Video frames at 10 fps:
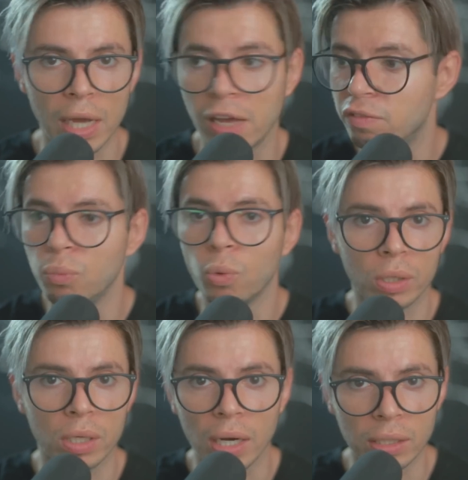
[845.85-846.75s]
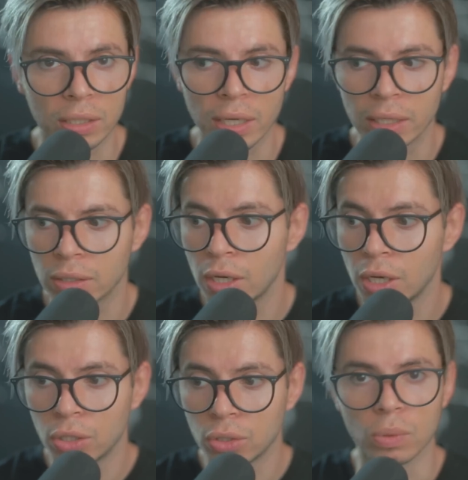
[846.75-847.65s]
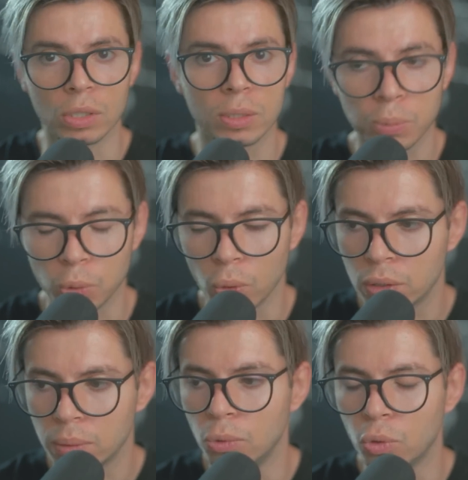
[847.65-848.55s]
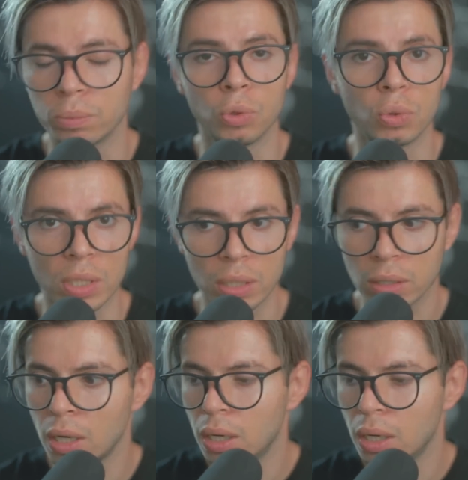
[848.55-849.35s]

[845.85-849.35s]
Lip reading: I have more content to explore, more music,